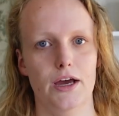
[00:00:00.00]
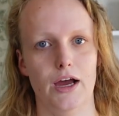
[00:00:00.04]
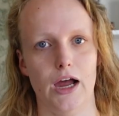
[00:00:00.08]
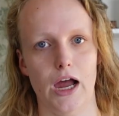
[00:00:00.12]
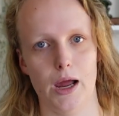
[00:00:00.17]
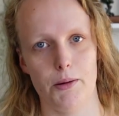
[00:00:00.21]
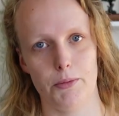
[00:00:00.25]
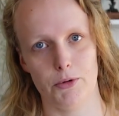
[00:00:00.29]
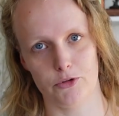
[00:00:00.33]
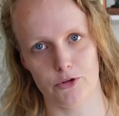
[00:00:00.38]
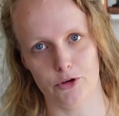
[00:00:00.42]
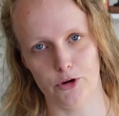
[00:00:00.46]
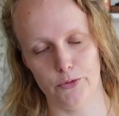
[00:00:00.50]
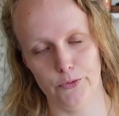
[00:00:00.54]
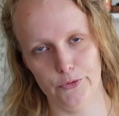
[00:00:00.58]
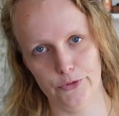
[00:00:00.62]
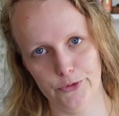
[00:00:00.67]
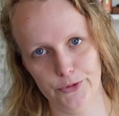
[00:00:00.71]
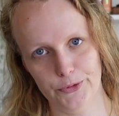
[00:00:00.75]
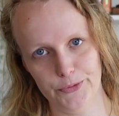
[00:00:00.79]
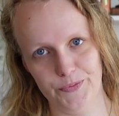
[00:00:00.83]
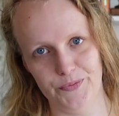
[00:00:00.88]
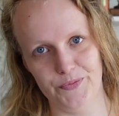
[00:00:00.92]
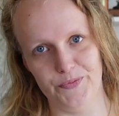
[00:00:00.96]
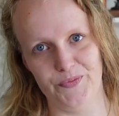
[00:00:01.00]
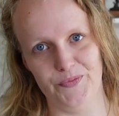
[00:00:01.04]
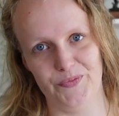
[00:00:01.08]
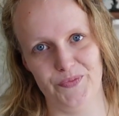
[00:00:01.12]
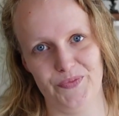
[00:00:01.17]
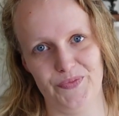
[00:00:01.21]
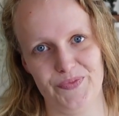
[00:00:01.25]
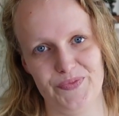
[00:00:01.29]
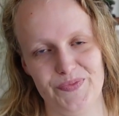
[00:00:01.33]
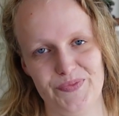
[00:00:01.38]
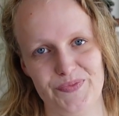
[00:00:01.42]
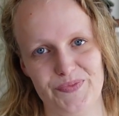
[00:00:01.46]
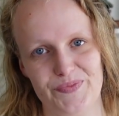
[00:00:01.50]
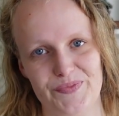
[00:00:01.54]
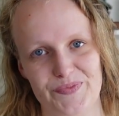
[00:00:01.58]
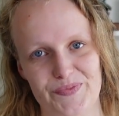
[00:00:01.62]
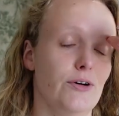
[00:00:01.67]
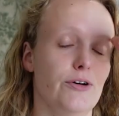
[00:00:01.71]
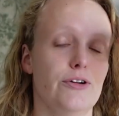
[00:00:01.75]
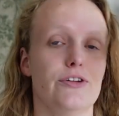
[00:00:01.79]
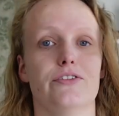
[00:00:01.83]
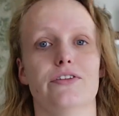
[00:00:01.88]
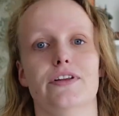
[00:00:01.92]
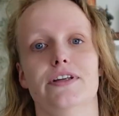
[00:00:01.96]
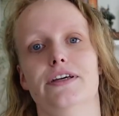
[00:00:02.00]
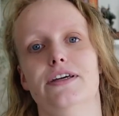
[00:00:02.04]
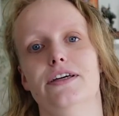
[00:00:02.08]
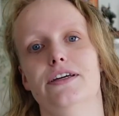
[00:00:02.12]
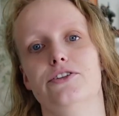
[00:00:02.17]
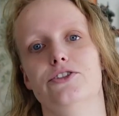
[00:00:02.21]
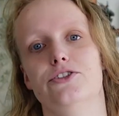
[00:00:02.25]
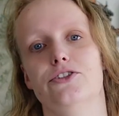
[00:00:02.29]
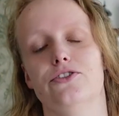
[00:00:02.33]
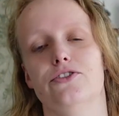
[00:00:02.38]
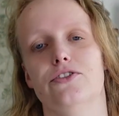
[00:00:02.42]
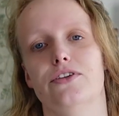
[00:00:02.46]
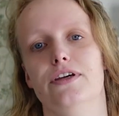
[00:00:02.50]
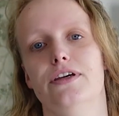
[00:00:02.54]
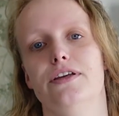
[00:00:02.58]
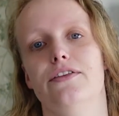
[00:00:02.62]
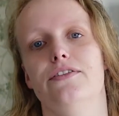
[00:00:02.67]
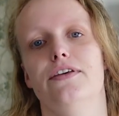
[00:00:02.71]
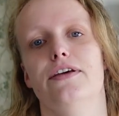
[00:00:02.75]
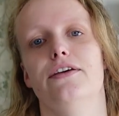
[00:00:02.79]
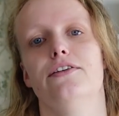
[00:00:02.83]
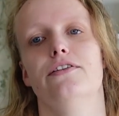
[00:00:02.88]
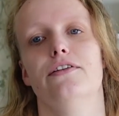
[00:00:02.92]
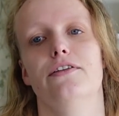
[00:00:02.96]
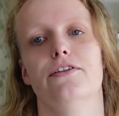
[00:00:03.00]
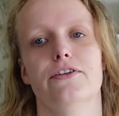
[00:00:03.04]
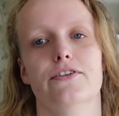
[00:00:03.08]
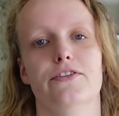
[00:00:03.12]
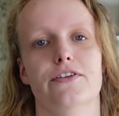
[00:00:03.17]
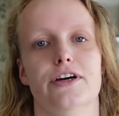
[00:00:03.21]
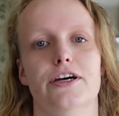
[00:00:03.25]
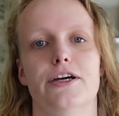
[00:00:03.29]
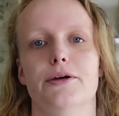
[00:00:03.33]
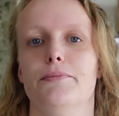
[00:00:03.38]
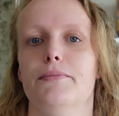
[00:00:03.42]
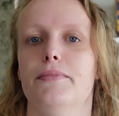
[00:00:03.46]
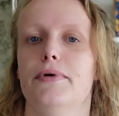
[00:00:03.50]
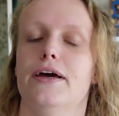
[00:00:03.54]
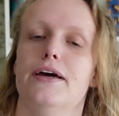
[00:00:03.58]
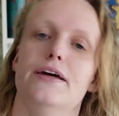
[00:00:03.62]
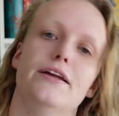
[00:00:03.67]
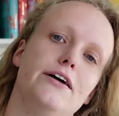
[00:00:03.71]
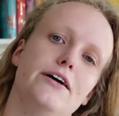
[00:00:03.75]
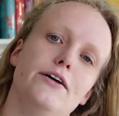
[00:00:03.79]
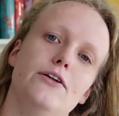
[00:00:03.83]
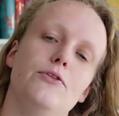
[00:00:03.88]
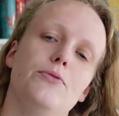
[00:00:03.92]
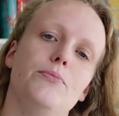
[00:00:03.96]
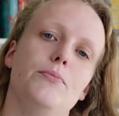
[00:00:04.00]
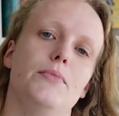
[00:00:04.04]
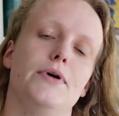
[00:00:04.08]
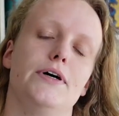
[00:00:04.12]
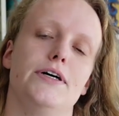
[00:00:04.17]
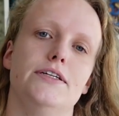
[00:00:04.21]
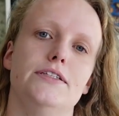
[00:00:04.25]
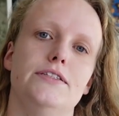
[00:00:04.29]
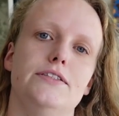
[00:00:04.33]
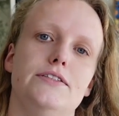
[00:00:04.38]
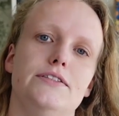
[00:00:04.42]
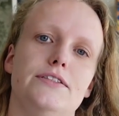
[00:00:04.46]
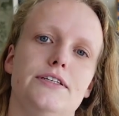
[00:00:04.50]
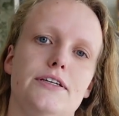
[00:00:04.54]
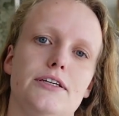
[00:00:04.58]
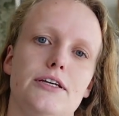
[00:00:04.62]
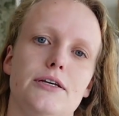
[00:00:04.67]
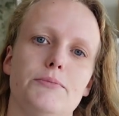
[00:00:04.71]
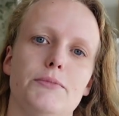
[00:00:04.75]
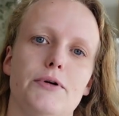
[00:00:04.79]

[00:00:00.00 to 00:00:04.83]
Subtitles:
I'm not going to. Honestly, it takes a long time and I don't mind taking